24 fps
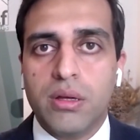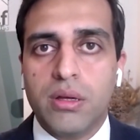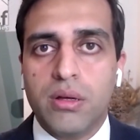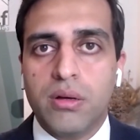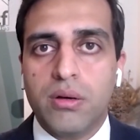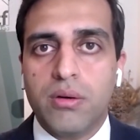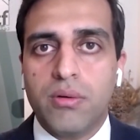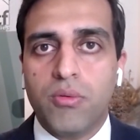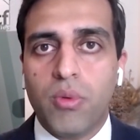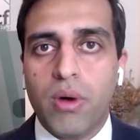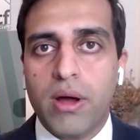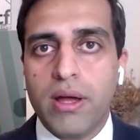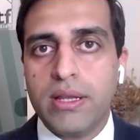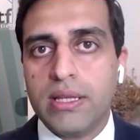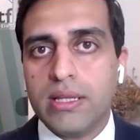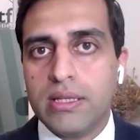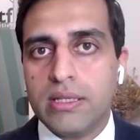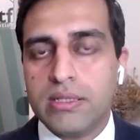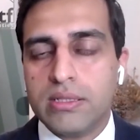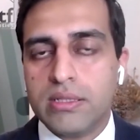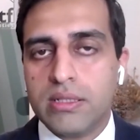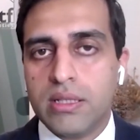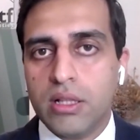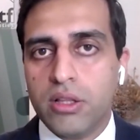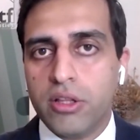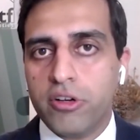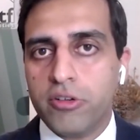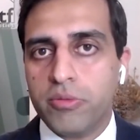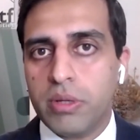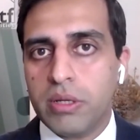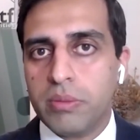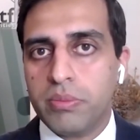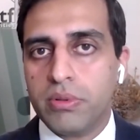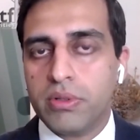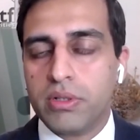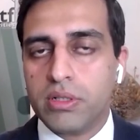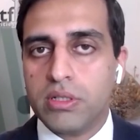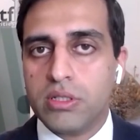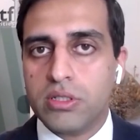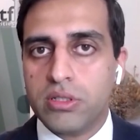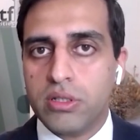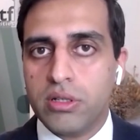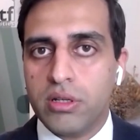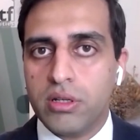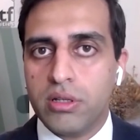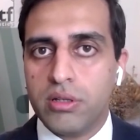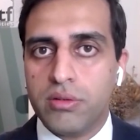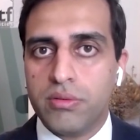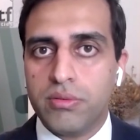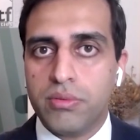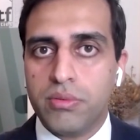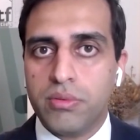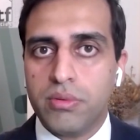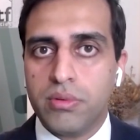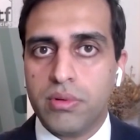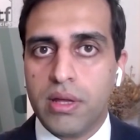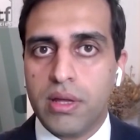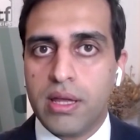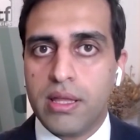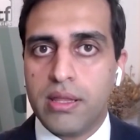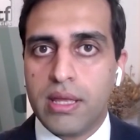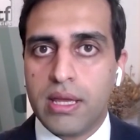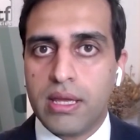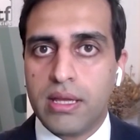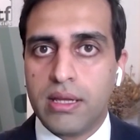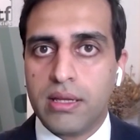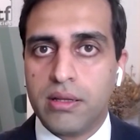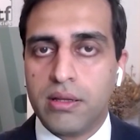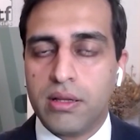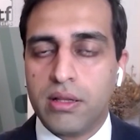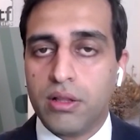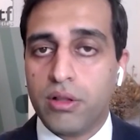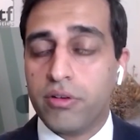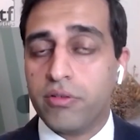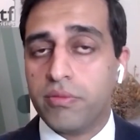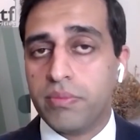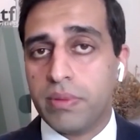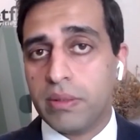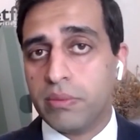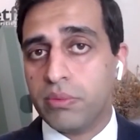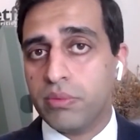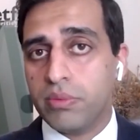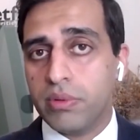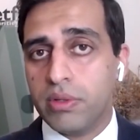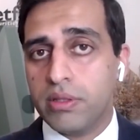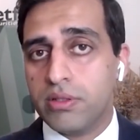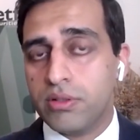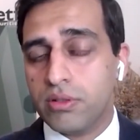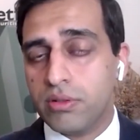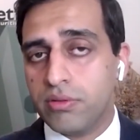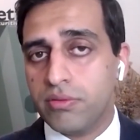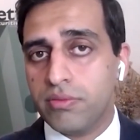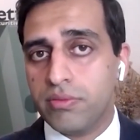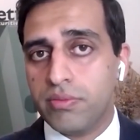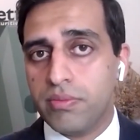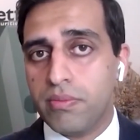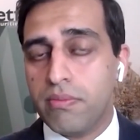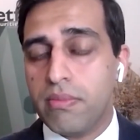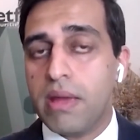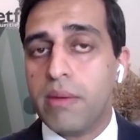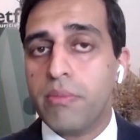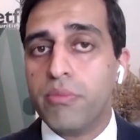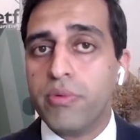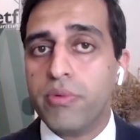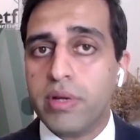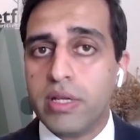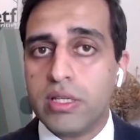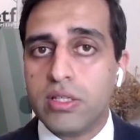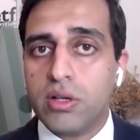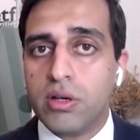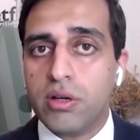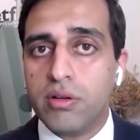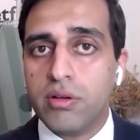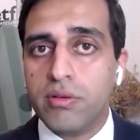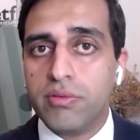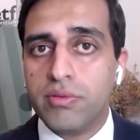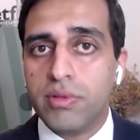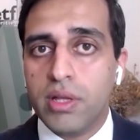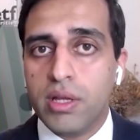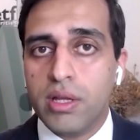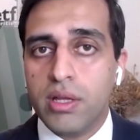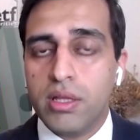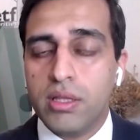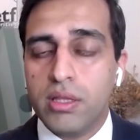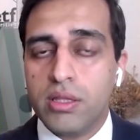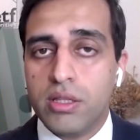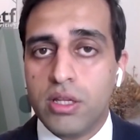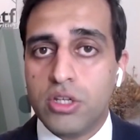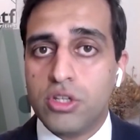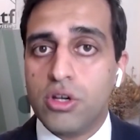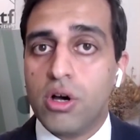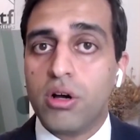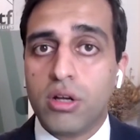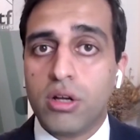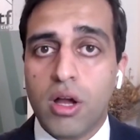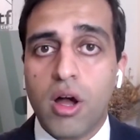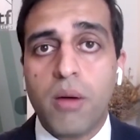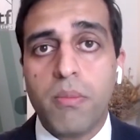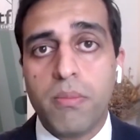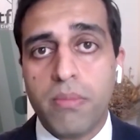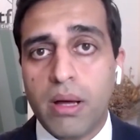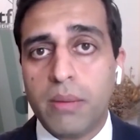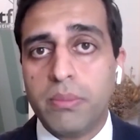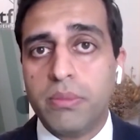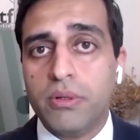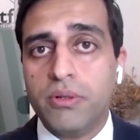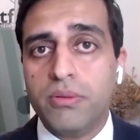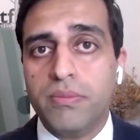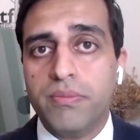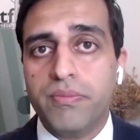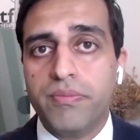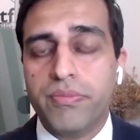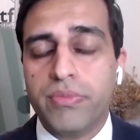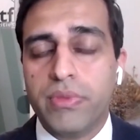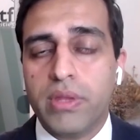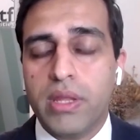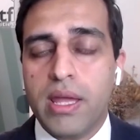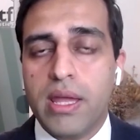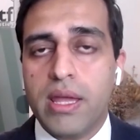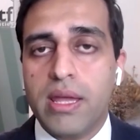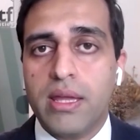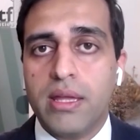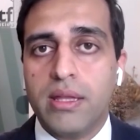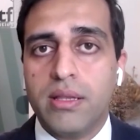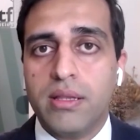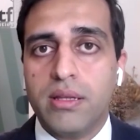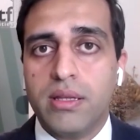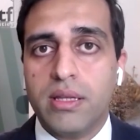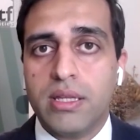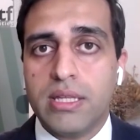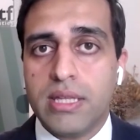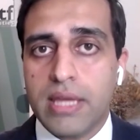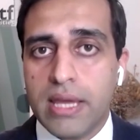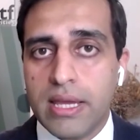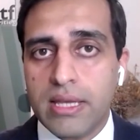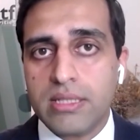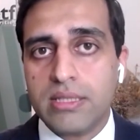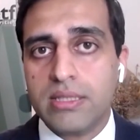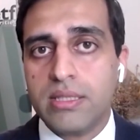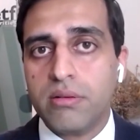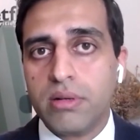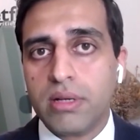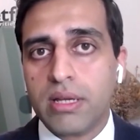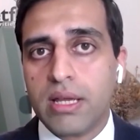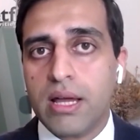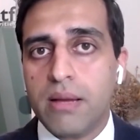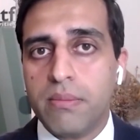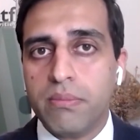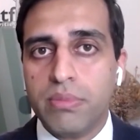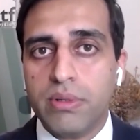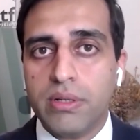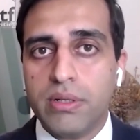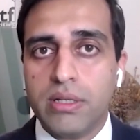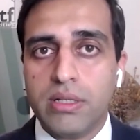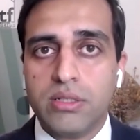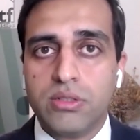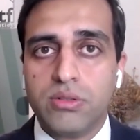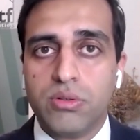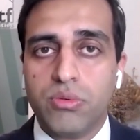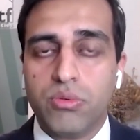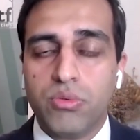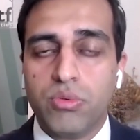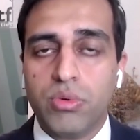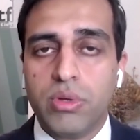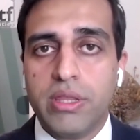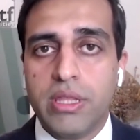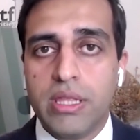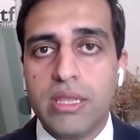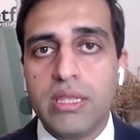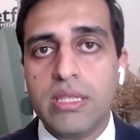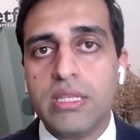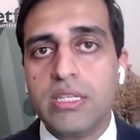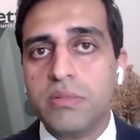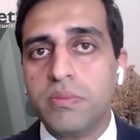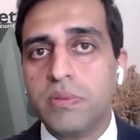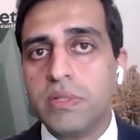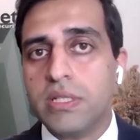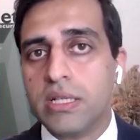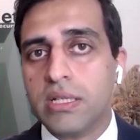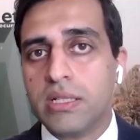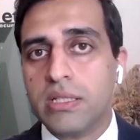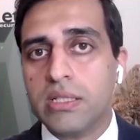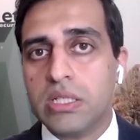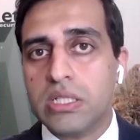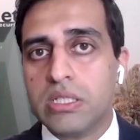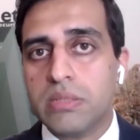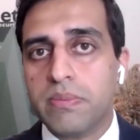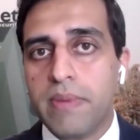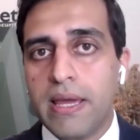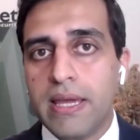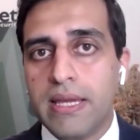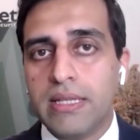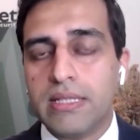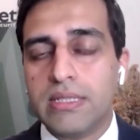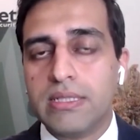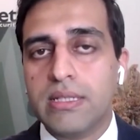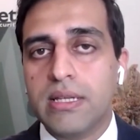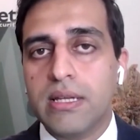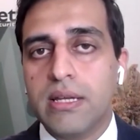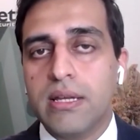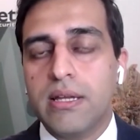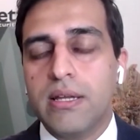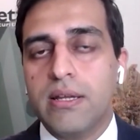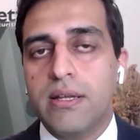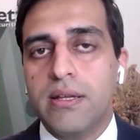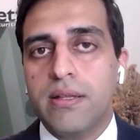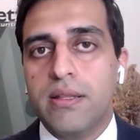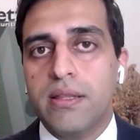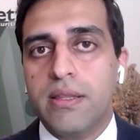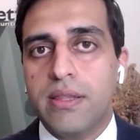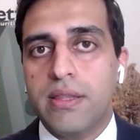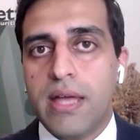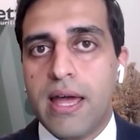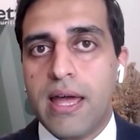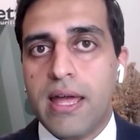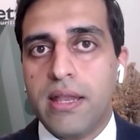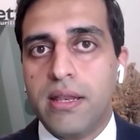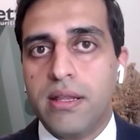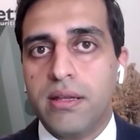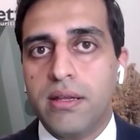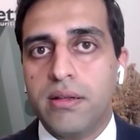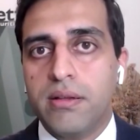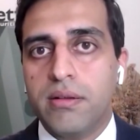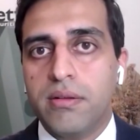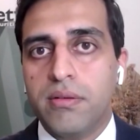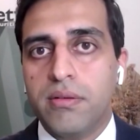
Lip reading: one is a lot of people are concerned, and a lot of people with sort of memories of the dot-com bubble. And yes, there are companies within this particular space that